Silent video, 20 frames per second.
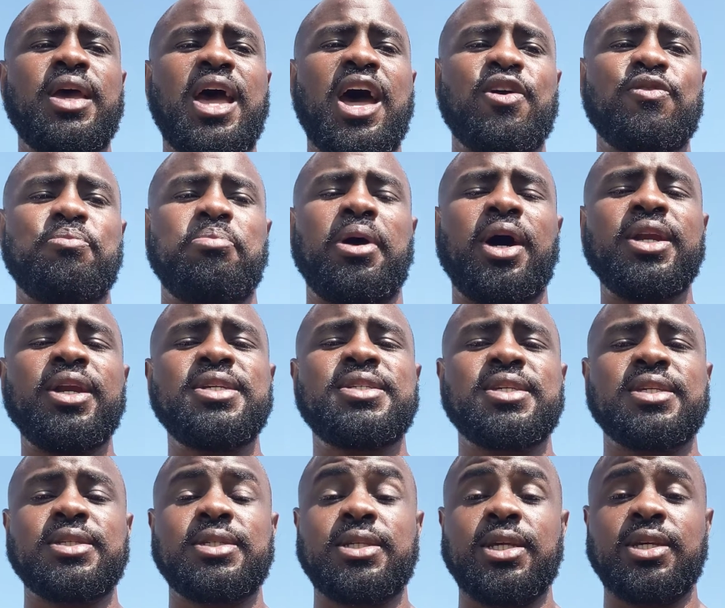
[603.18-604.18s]
have body
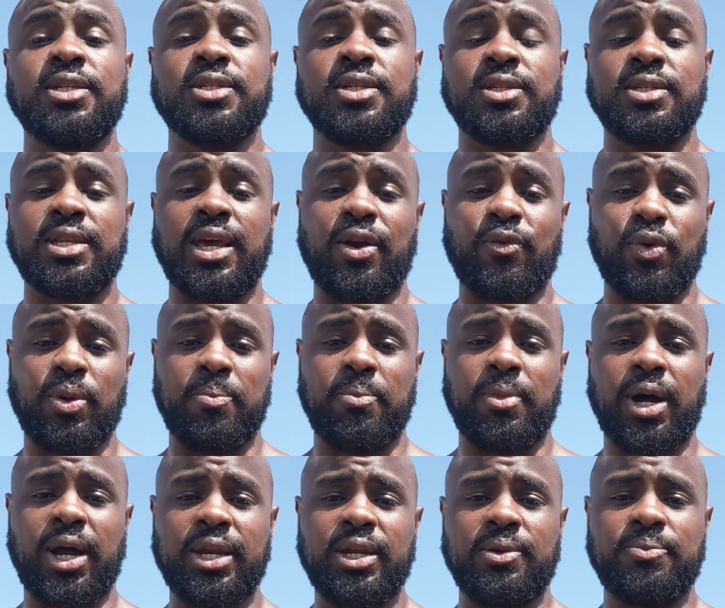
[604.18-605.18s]
sensations that
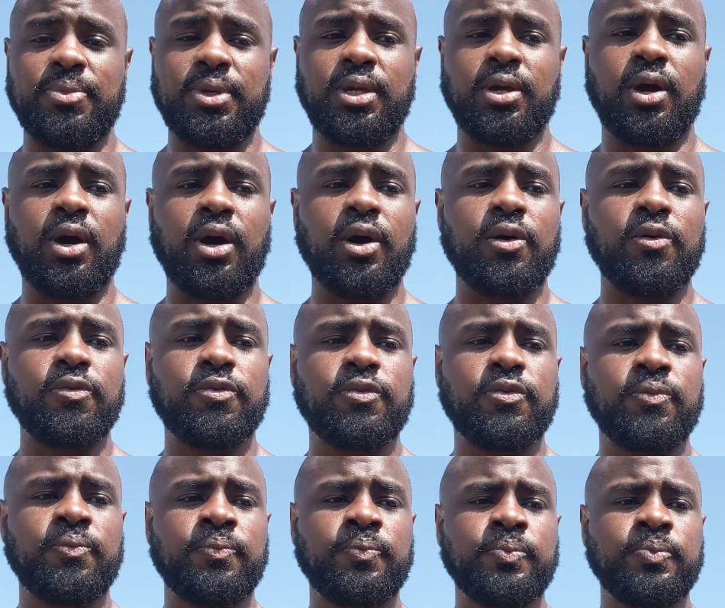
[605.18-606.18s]
reminded me of
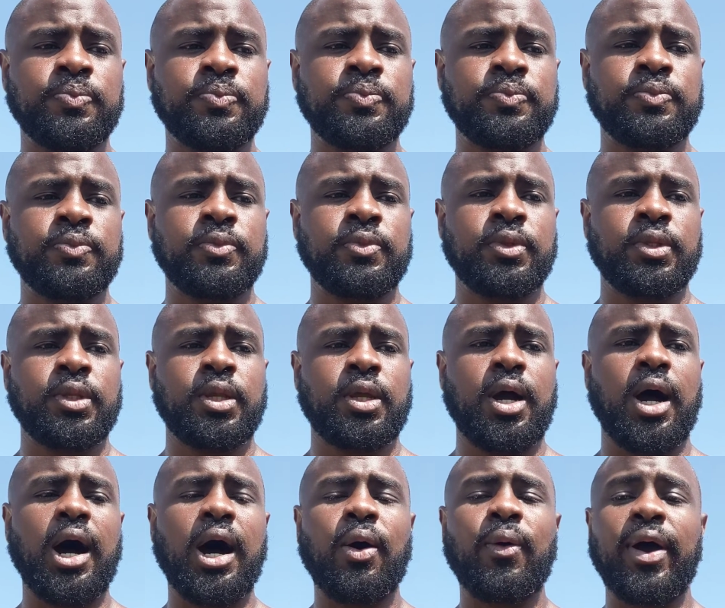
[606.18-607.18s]

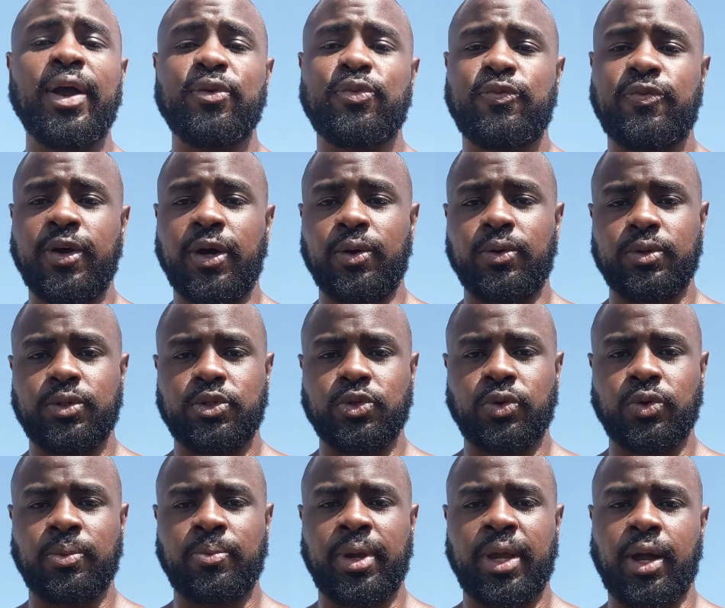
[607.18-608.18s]
how I felt
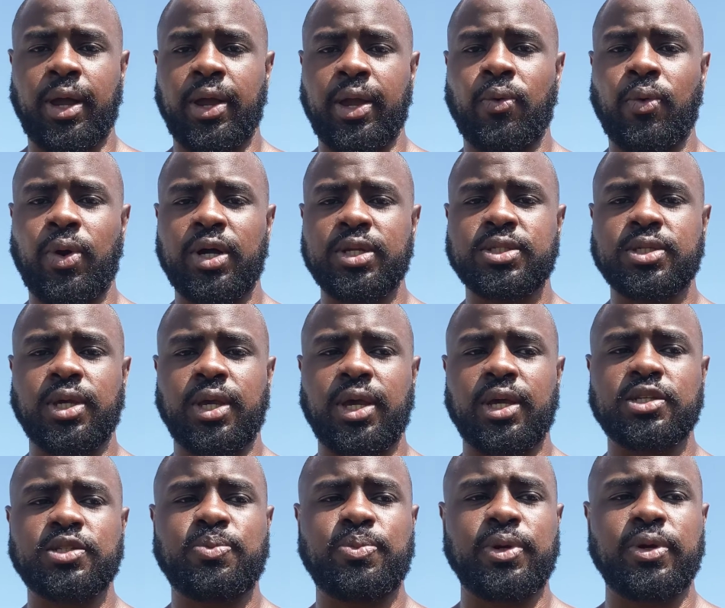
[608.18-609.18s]
during my ayahuasca
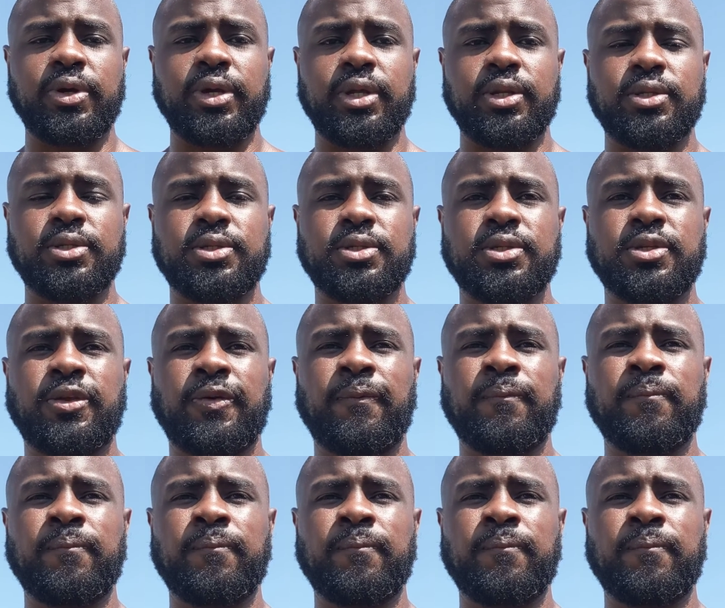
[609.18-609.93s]
experience.